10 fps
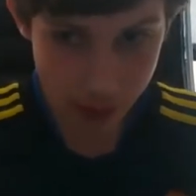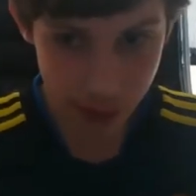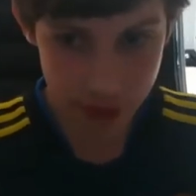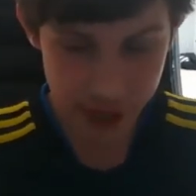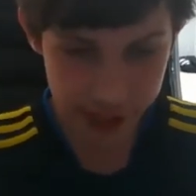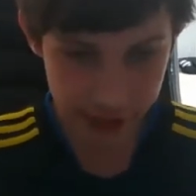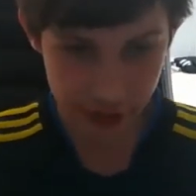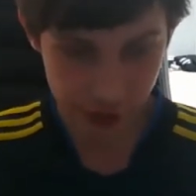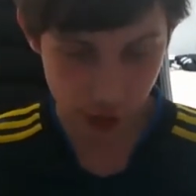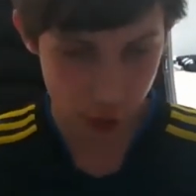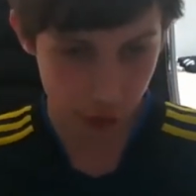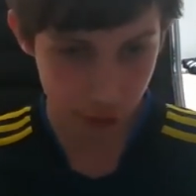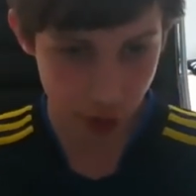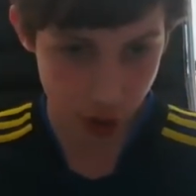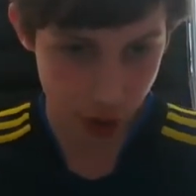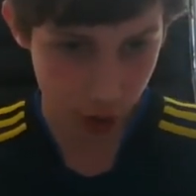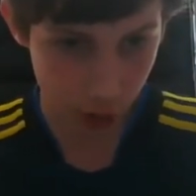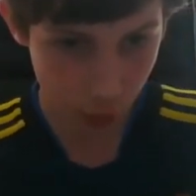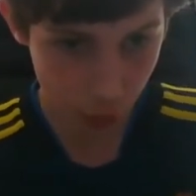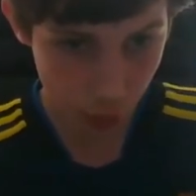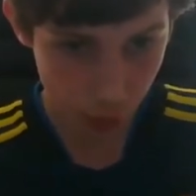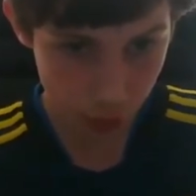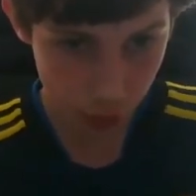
with the tickets so far, or?